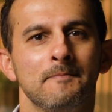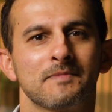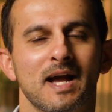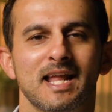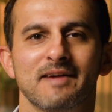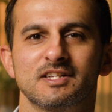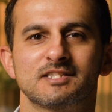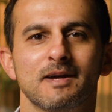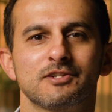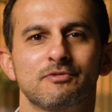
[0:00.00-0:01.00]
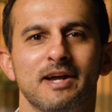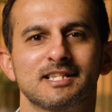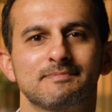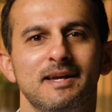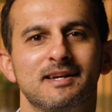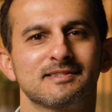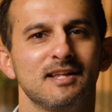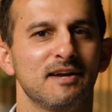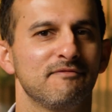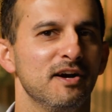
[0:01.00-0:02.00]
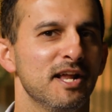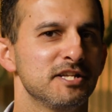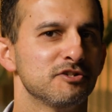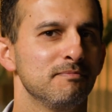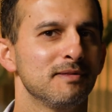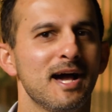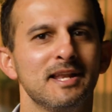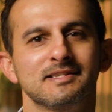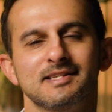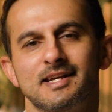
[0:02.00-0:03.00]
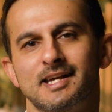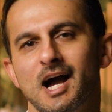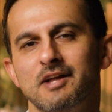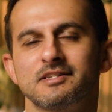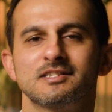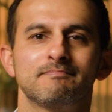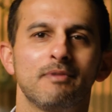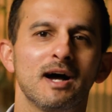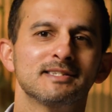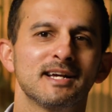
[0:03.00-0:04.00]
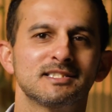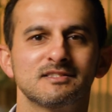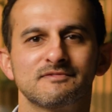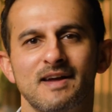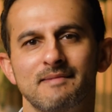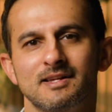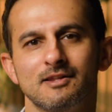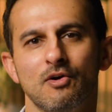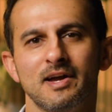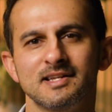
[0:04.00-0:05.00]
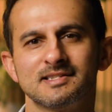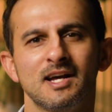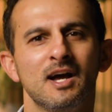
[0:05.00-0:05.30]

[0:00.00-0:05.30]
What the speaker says: and having special guest speakers like financial planners, accountants, buyer's agents, family lawyers